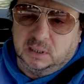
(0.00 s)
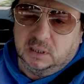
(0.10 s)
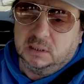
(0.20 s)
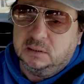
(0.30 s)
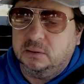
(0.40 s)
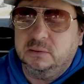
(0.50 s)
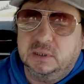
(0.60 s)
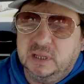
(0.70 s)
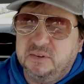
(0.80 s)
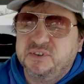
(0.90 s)
and on the
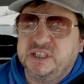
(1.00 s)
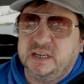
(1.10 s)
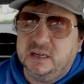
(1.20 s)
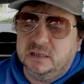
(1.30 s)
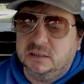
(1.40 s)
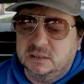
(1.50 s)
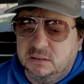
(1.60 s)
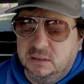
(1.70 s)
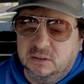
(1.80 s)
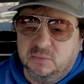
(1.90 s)
left side
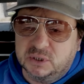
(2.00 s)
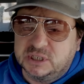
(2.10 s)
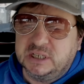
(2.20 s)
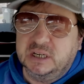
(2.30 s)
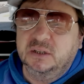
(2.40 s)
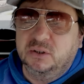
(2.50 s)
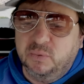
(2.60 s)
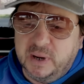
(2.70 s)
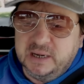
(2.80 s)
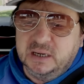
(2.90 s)
it was saying
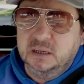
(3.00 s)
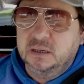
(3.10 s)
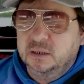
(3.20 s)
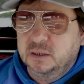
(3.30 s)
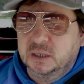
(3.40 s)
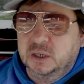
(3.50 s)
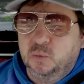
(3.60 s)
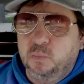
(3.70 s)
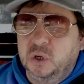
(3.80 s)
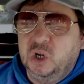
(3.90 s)
20
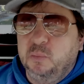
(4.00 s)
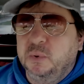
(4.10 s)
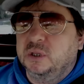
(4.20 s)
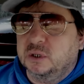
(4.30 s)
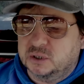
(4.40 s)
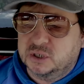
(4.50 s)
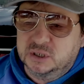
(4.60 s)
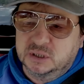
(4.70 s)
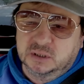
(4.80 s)
millimeters.